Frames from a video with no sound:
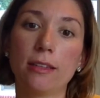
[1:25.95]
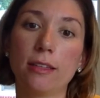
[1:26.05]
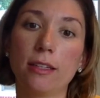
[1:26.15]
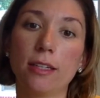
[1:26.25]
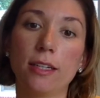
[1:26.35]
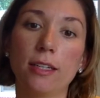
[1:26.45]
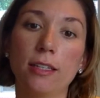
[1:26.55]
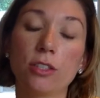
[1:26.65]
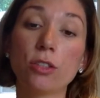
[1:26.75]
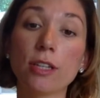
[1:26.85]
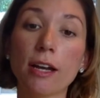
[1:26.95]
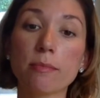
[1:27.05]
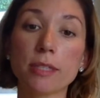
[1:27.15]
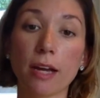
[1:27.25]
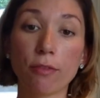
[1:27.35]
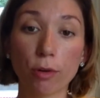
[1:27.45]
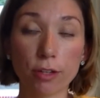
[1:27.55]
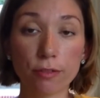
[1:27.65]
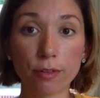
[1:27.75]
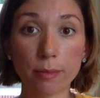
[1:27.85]
the 2 times I've
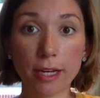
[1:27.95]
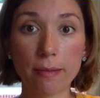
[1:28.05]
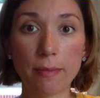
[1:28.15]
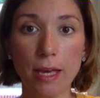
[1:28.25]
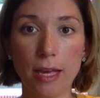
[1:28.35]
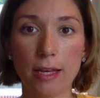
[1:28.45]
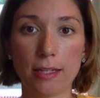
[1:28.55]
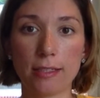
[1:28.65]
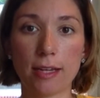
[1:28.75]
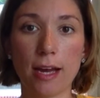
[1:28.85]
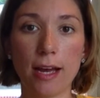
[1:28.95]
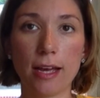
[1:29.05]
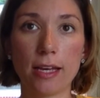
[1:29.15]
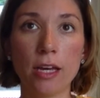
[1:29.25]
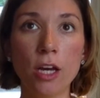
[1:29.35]
ordered from them and I